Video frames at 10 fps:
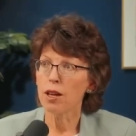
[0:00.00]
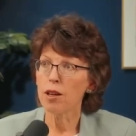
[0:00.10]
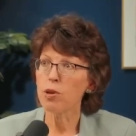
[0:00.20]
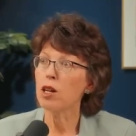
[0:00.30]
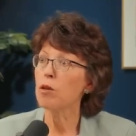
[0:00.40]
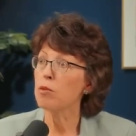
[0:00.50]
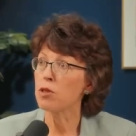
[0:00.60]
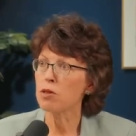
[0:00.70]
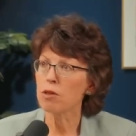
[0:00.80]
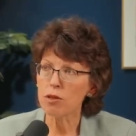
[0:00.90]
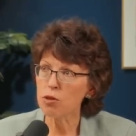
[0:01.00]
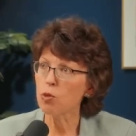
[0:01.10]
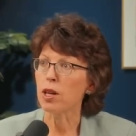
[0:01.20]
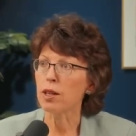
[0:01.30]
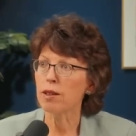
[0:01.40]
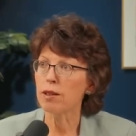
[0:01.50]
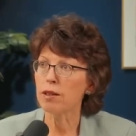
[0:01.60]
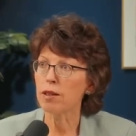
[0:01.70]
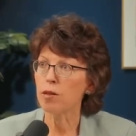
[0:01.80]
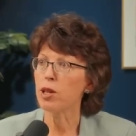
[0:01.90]
it becomes sweet.
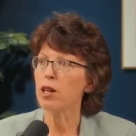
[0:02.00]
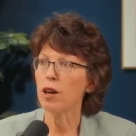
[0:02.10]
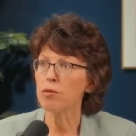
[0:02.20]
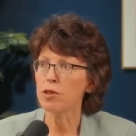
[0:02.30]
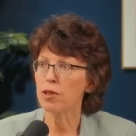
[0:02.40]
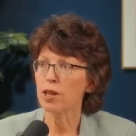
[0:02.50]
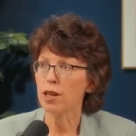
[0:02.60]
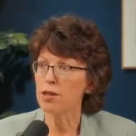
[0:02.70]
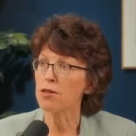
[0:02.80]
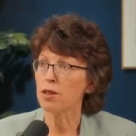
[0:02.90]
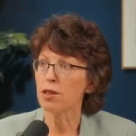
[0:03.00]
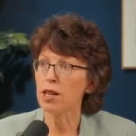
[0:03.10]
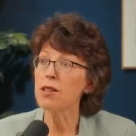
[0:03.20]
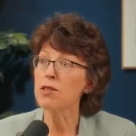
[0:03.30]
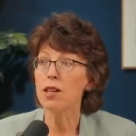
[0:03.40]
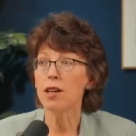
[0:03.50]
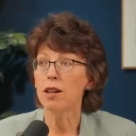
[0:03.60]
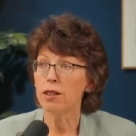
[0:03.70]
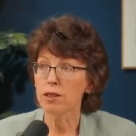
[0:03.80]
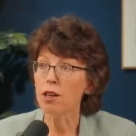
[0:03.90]
It becomes his easy
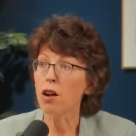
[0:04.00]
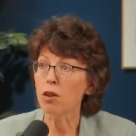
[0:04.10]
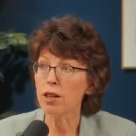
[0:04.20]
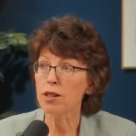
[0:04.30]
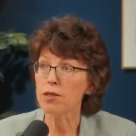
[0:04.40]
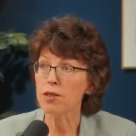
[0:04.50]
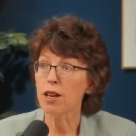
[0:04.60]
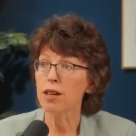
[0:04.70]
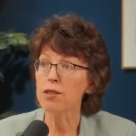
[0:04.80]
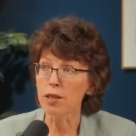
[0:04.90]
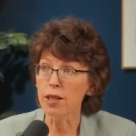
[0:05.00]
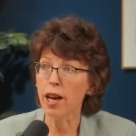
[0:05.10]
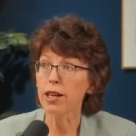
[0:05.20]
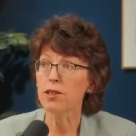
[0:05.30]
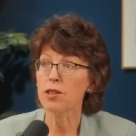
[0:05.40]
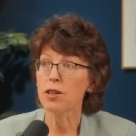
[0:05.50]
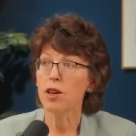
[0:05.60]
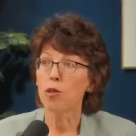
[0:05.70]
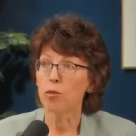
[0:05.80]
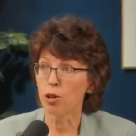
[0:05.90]
yoke, his, his light
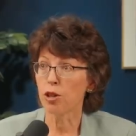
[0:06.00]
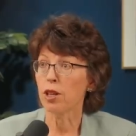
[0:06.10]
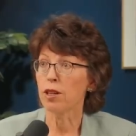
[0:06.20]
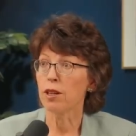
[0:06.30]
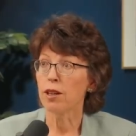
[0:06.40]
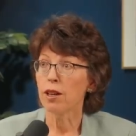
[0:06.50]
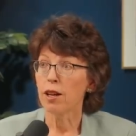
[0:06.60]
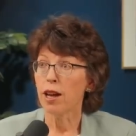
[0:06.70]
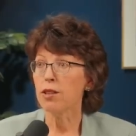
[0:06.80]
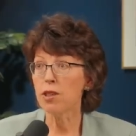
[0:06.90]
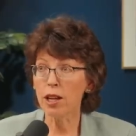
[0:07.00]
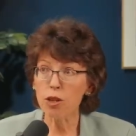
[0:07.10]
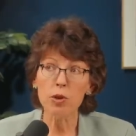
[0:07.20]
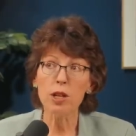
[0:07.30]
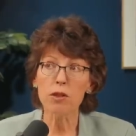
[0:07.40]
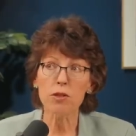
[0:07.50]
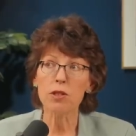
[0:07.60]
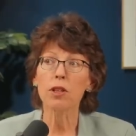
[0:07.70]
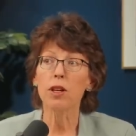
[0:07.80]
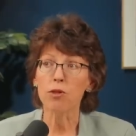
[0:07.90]
burden. And it's not that we don't
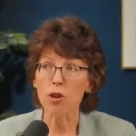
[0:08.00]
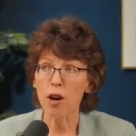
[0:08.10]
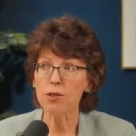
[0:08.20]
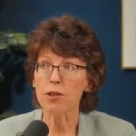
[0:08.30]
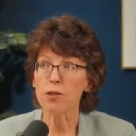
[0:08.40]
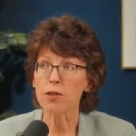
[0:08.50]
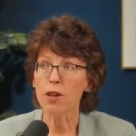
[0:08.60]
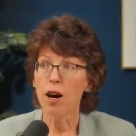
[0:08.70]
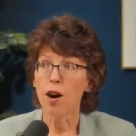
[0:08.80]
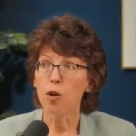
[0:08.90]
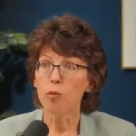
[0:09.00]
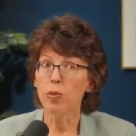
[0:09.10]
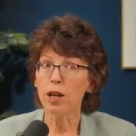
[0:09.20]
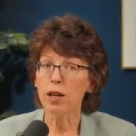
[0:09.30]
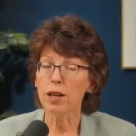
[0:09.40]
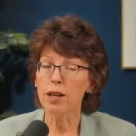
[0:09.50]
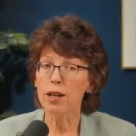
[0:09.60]
still have crosses, but